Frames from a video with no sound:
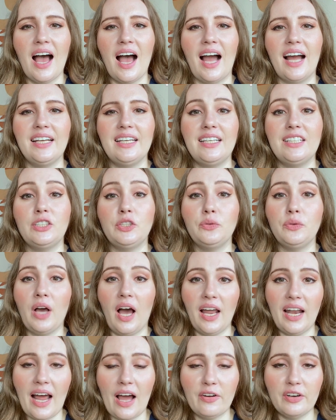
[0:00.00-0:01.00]
I need to
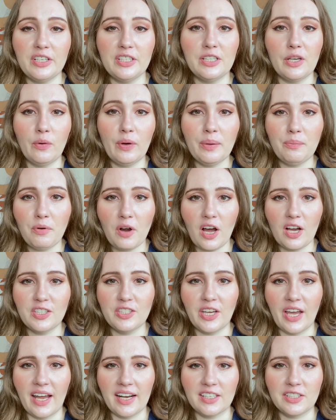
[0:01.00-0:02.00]
cut out a sewing
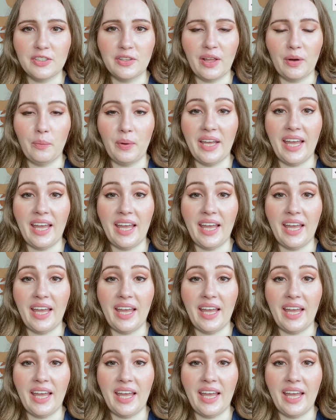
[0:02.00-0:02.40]
project so that